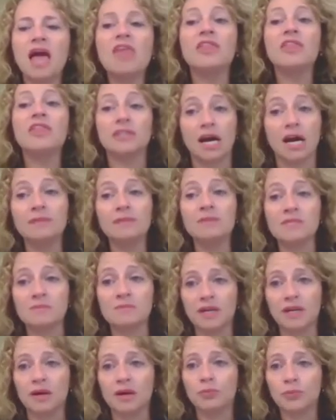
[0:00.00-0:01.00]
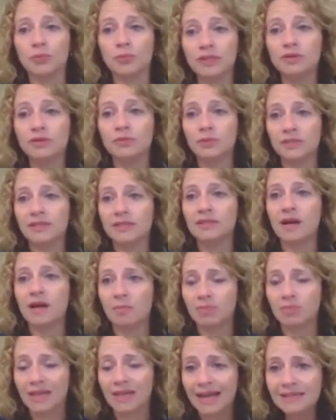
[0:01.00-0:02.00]
The documents become really, really
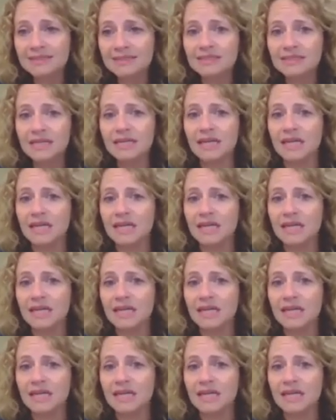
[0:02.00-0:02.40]
complex,